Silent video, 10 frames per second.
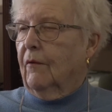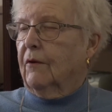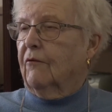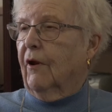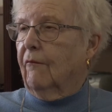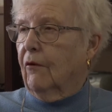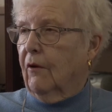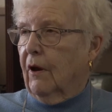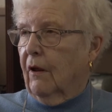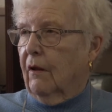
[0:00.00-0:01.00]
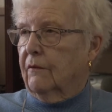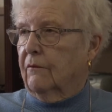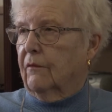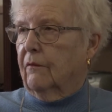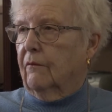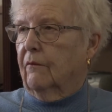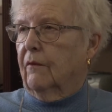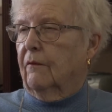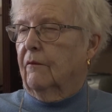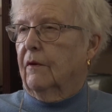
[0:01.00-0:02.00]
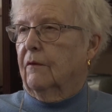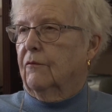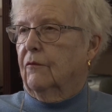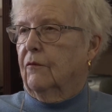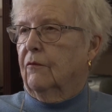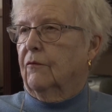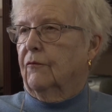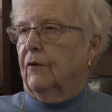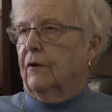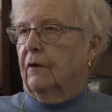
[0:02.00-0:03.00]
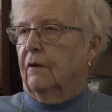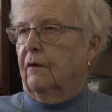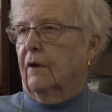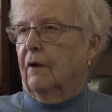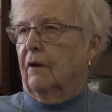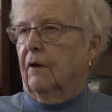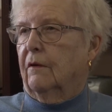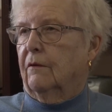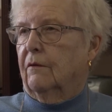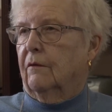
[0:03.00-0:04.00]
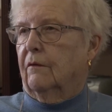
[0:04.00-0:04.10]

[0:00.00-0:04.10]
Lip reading: We travel a lot. So those were the highlights.